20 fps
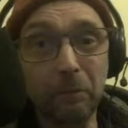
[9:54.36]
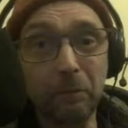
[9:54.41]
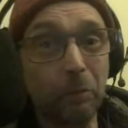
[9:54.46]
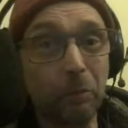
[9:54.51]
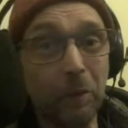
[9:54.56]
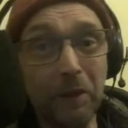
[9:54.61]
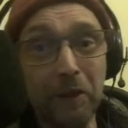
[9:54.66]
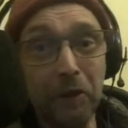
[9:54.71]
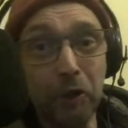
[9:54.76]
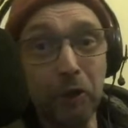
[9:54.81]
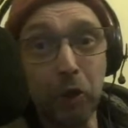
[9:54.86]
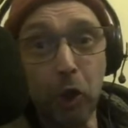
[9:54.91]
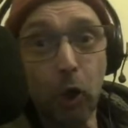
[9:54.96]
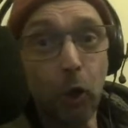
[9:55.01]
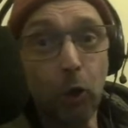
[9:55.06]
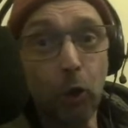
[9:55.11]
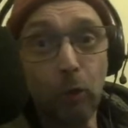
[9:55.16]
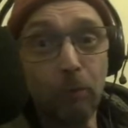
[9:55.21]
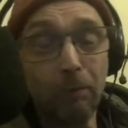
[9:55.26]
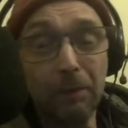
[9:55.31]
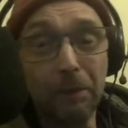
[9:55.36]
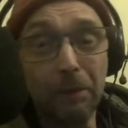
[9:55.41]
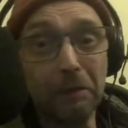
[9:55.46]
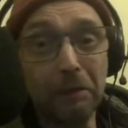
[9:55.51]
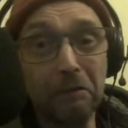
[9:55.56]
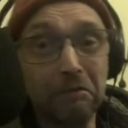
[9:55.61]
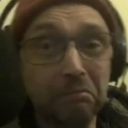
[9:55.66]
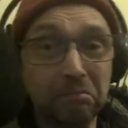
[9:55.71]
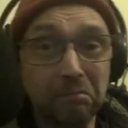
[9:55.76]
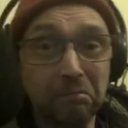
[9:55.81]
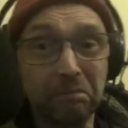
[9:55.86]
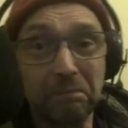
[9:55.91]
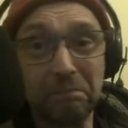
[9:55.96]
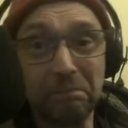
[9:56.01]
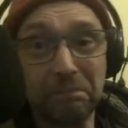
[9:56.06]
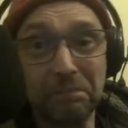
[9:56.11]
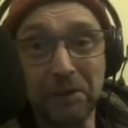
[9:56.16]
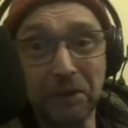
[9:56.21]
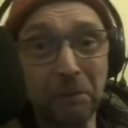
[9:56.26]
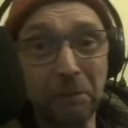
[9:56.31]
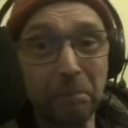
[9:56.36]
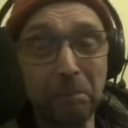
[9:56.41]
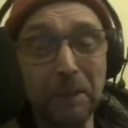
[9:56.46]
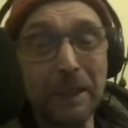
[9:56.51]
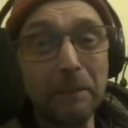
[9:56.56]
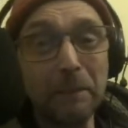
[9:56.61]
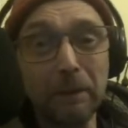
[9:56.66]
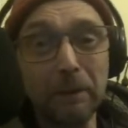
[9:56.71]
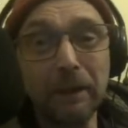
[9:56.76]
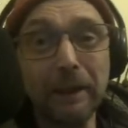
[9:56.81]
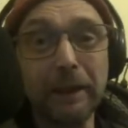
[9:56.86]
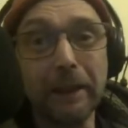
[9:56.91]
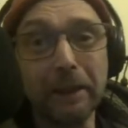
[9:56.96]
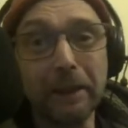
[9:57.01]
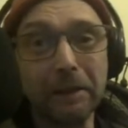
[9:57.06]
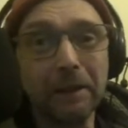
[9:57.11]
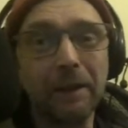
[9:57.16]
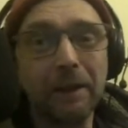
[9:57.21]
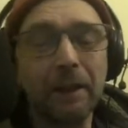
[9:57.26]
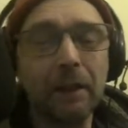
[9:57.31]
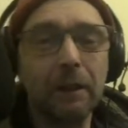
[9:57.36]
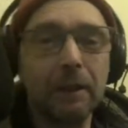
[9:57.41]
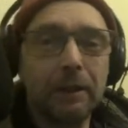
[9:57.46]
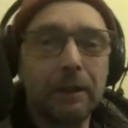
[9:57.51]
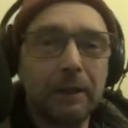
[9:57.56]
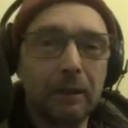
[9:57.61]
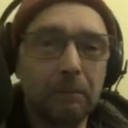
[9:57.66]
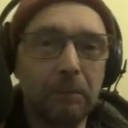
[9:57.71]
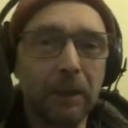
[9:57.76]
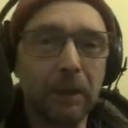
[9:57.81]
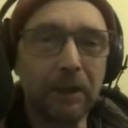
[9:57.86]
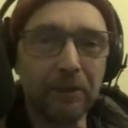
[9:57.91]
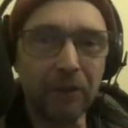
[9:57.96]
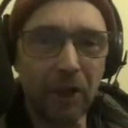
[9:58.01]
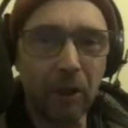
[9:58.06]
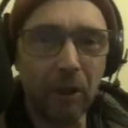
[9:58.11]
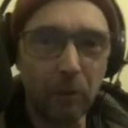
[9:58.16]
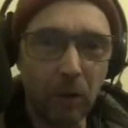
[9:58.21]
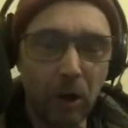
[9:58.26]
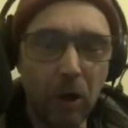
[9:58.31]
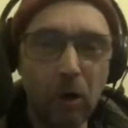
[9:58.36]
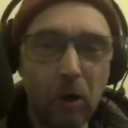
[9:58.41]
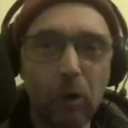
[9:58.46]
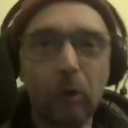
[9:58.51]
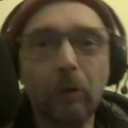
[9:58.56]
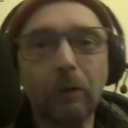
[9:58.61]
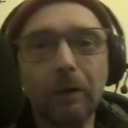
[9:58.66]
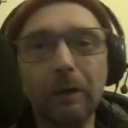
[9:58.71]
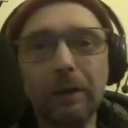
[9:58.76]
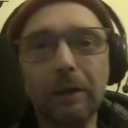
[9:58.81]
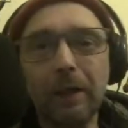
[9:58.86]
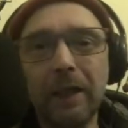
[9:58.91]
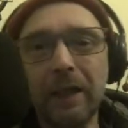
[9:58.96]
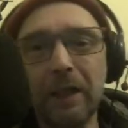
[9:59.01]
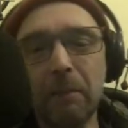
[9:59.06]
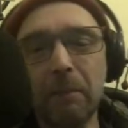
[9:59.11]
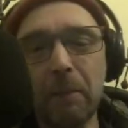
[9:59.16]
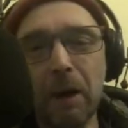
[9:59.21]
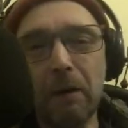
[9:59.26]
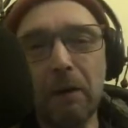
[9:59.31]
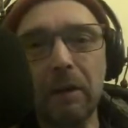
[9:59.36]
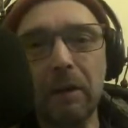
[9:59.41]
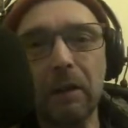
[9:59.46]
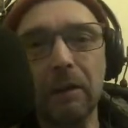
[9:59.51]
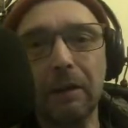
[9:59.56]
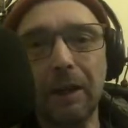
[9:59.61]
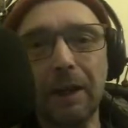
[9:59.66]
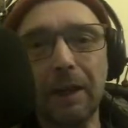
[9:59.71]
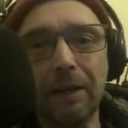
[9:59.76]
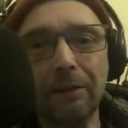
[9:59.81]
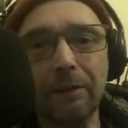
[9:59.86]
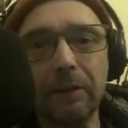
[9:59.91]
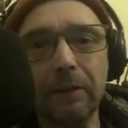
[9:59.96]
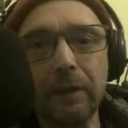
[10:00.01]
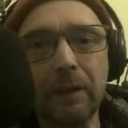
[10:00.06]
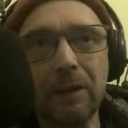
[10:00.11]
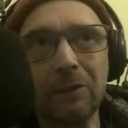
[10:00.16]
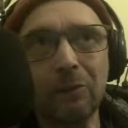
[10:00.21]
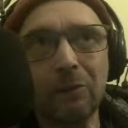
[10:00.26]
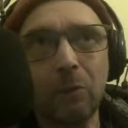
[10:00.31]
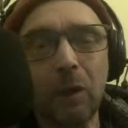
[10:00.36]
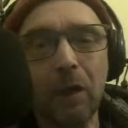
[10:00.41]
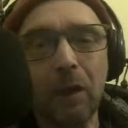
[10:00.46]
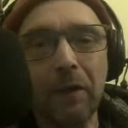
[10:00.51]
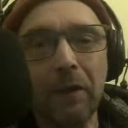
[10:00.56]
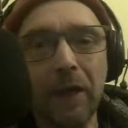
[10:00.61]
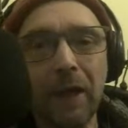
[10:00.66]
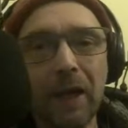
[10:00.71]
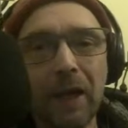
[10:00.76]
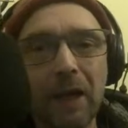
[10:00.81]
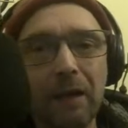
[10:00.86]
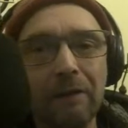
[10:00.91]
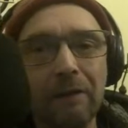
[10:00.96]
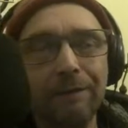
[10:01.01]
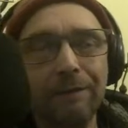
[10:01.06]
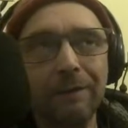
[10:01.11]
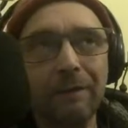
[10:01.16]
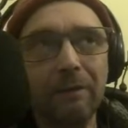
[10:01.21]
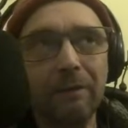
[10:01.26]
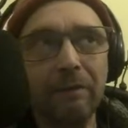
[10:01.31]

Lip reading: with a dome and some people in it. But a town hall in America land is where they have